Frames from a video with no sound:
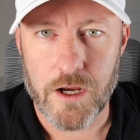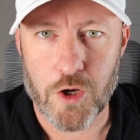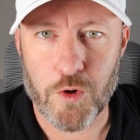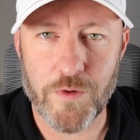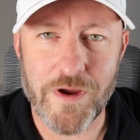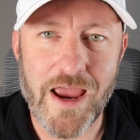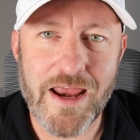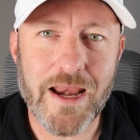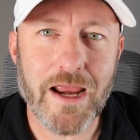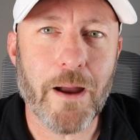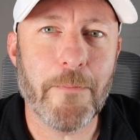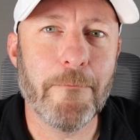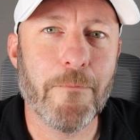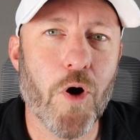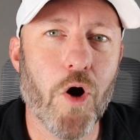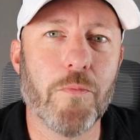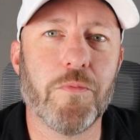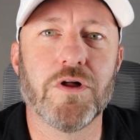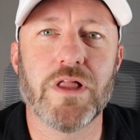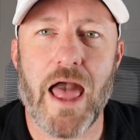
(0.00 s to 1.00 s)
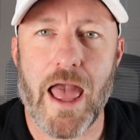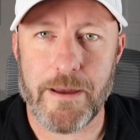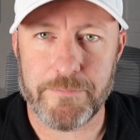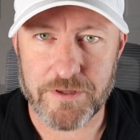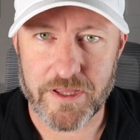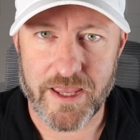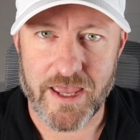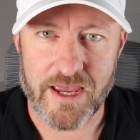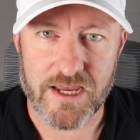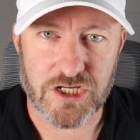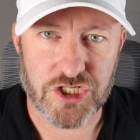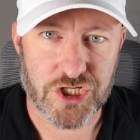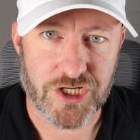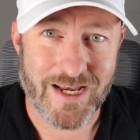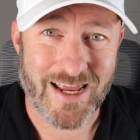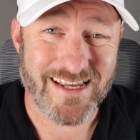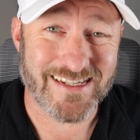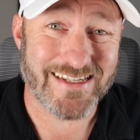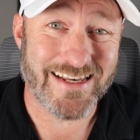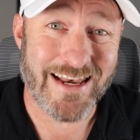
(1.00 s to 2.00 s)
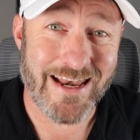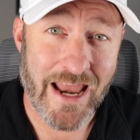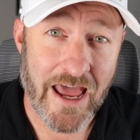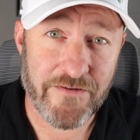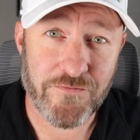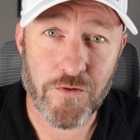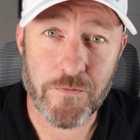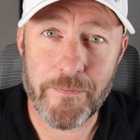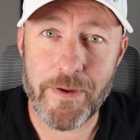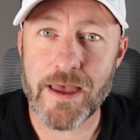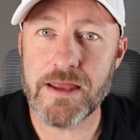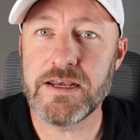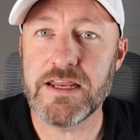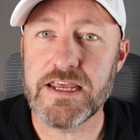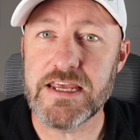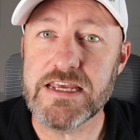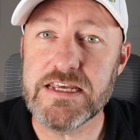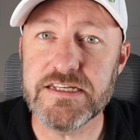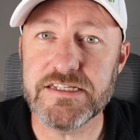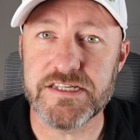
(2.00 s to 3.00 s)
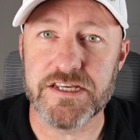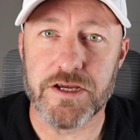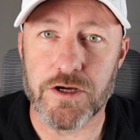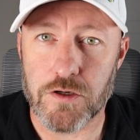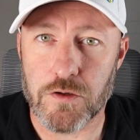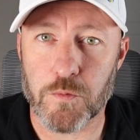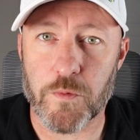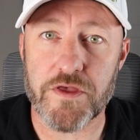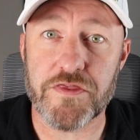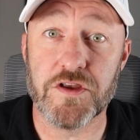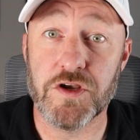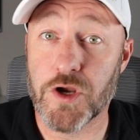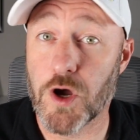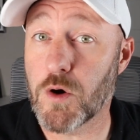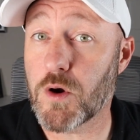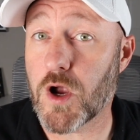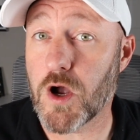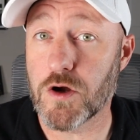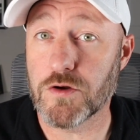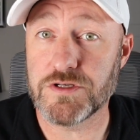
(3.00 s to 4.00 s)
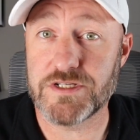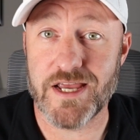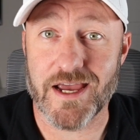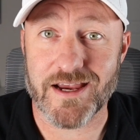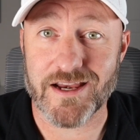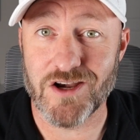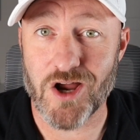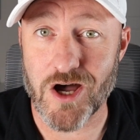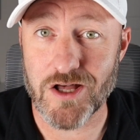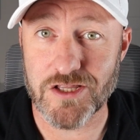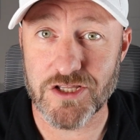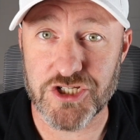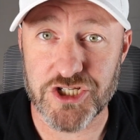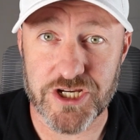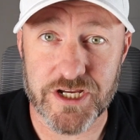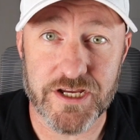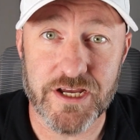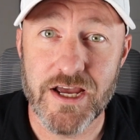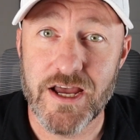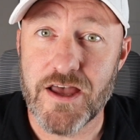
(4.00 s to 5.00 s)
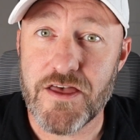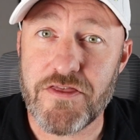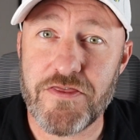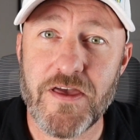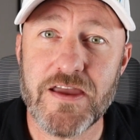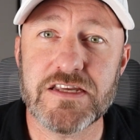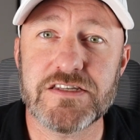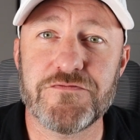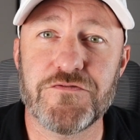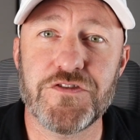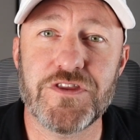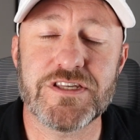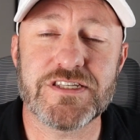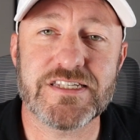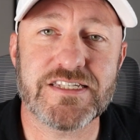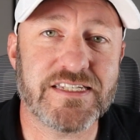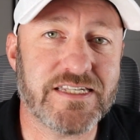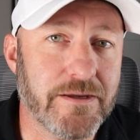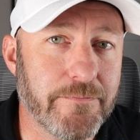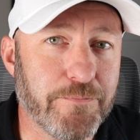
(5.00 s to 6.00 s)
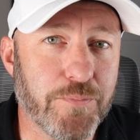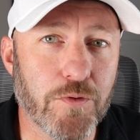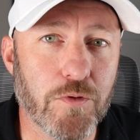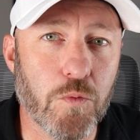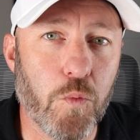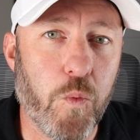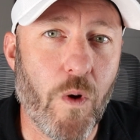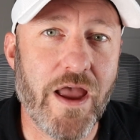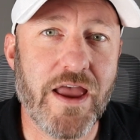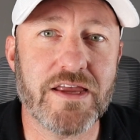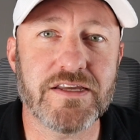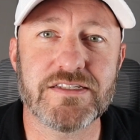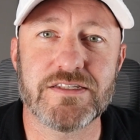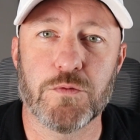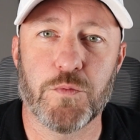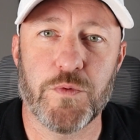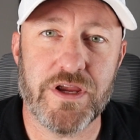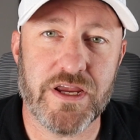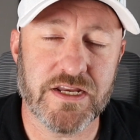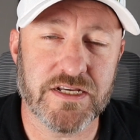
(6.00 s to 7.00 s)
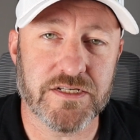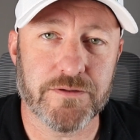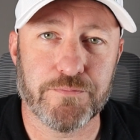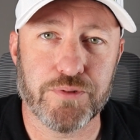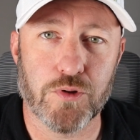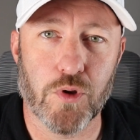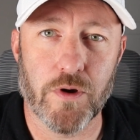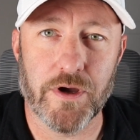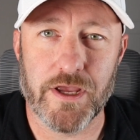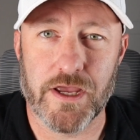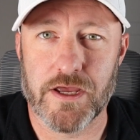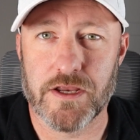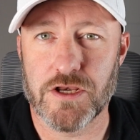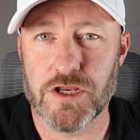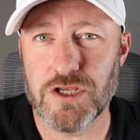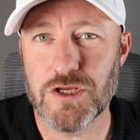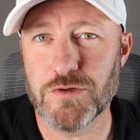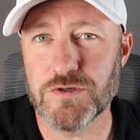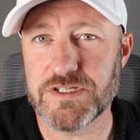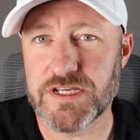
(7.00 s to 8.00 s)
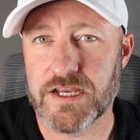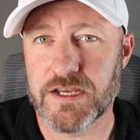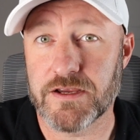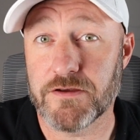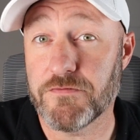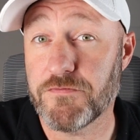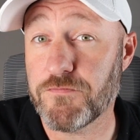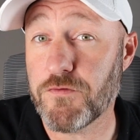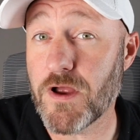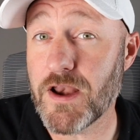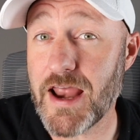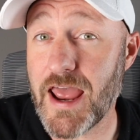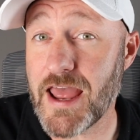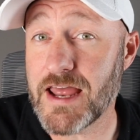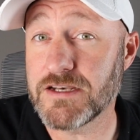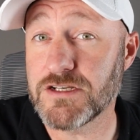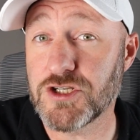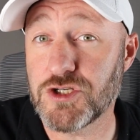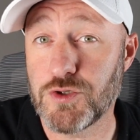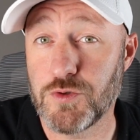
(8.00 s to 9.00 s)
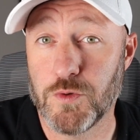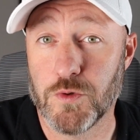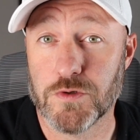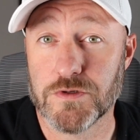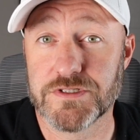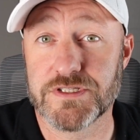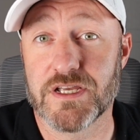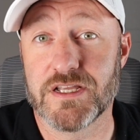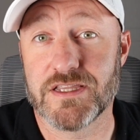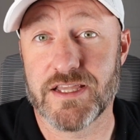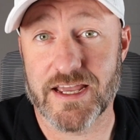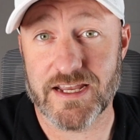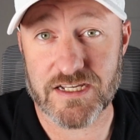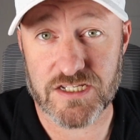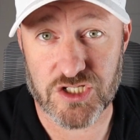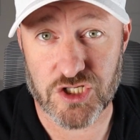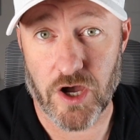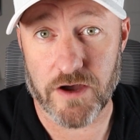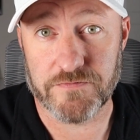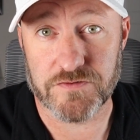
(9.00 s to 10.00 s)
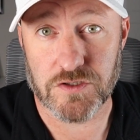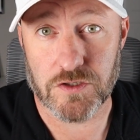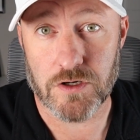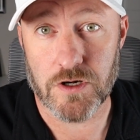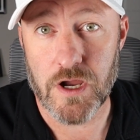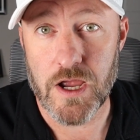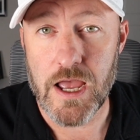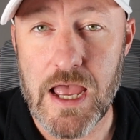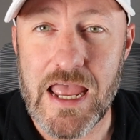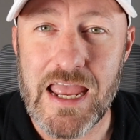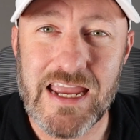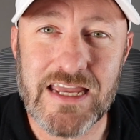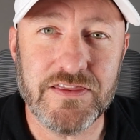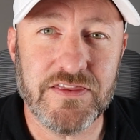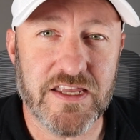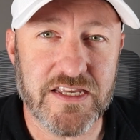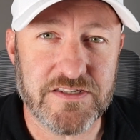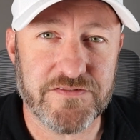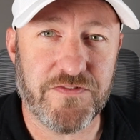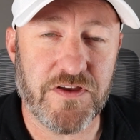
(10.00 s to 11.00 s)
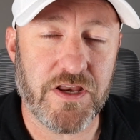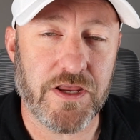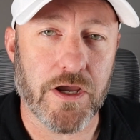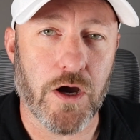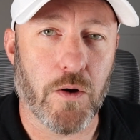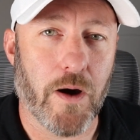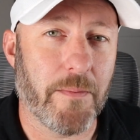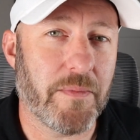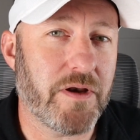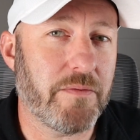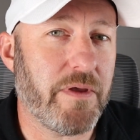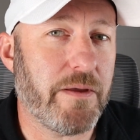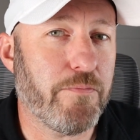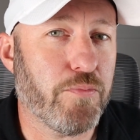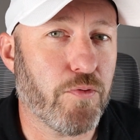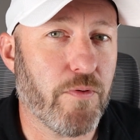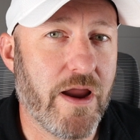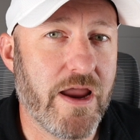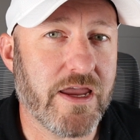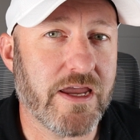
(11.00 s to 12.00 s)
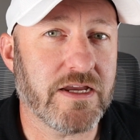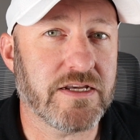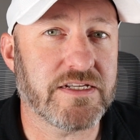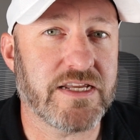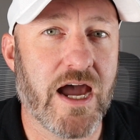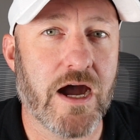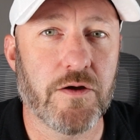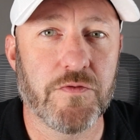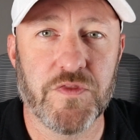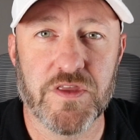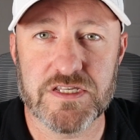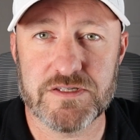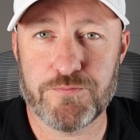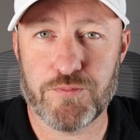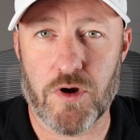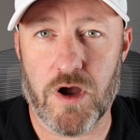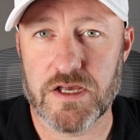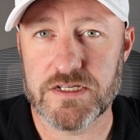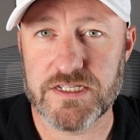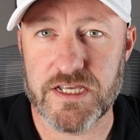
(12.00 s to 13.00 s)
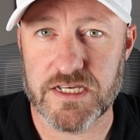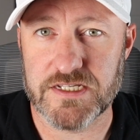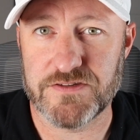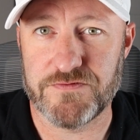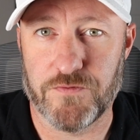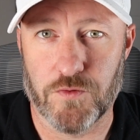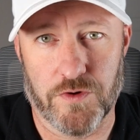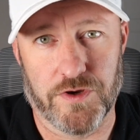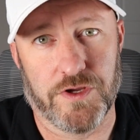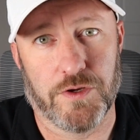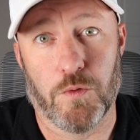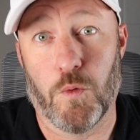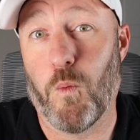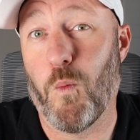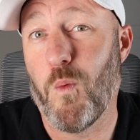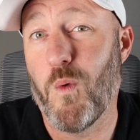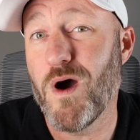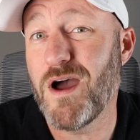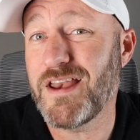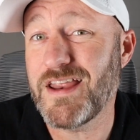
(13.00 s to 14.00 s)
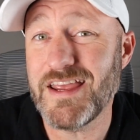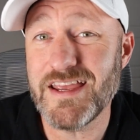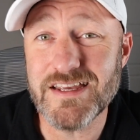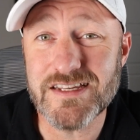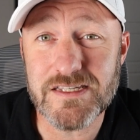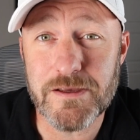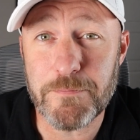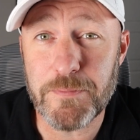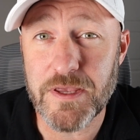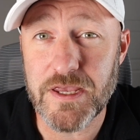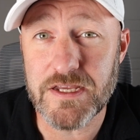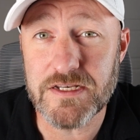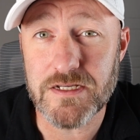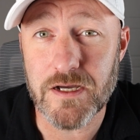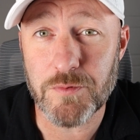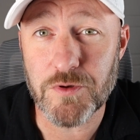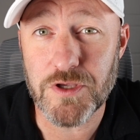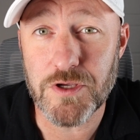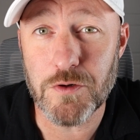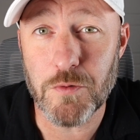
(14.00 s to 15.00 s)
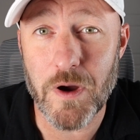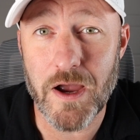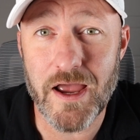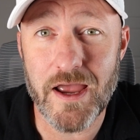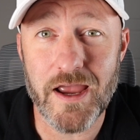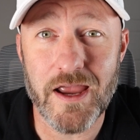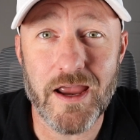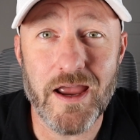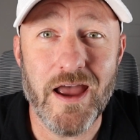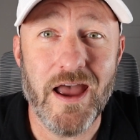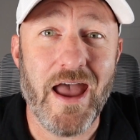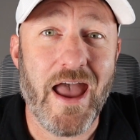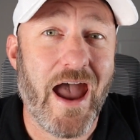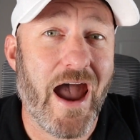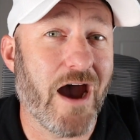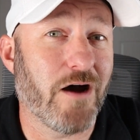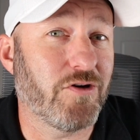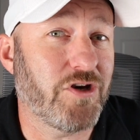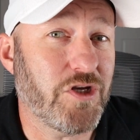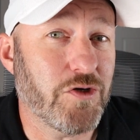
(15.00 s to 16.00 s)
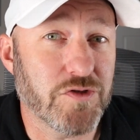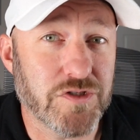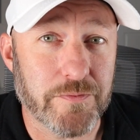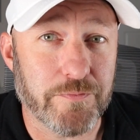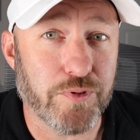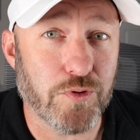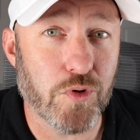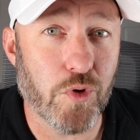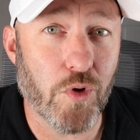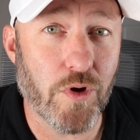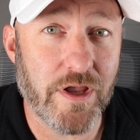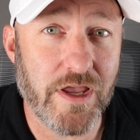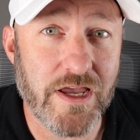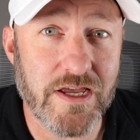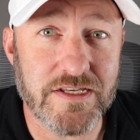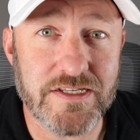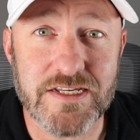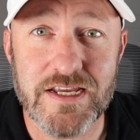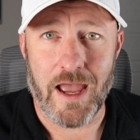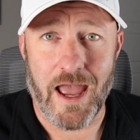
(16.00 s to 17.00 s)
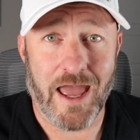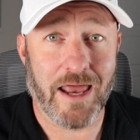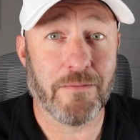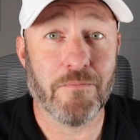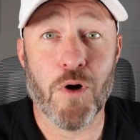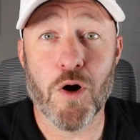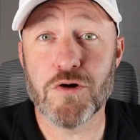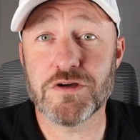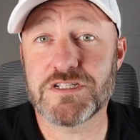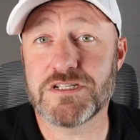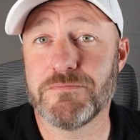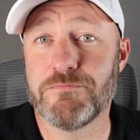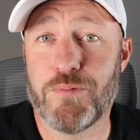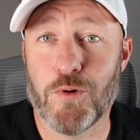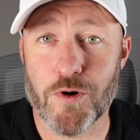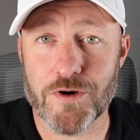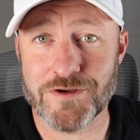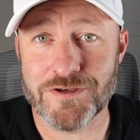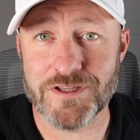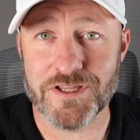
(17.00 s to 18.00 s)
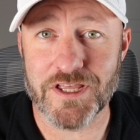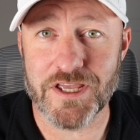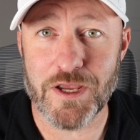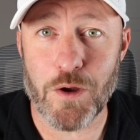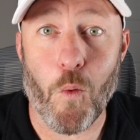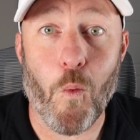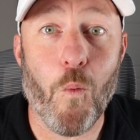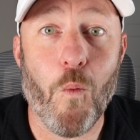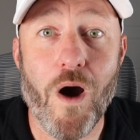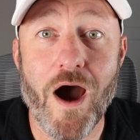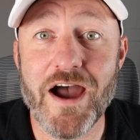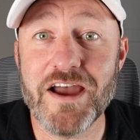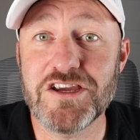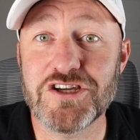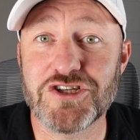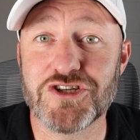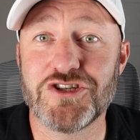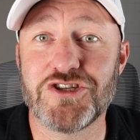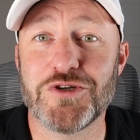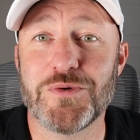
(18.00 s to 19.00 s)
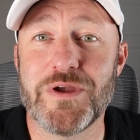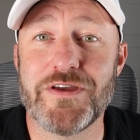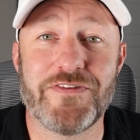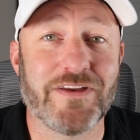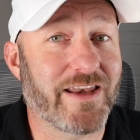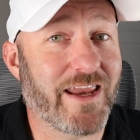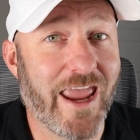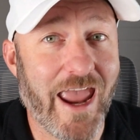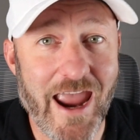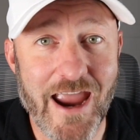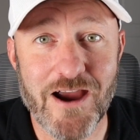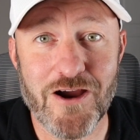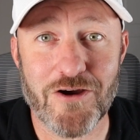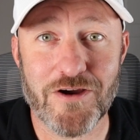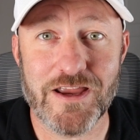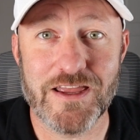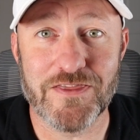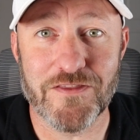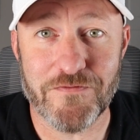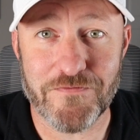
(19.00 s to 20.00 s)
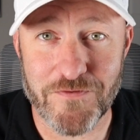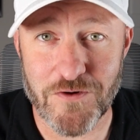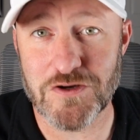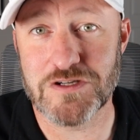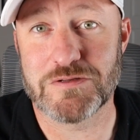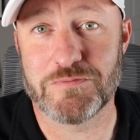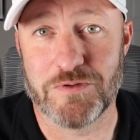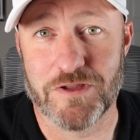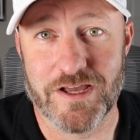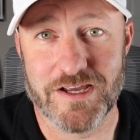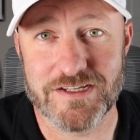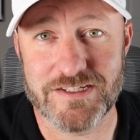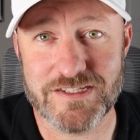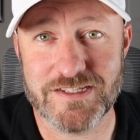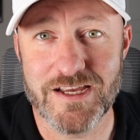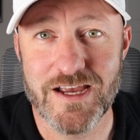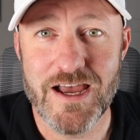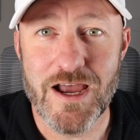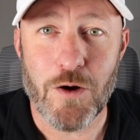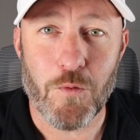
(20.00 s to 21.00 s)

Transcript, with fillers: Creating a mobile application has never been easier with no-code technology, thanks for the simple ways that we can deploy it using front-end tools like Softr. In this video, I'm going to be breaking down this process for you. What is a P W A? How do you deploy it? And most importantly, why should you even care in the first place?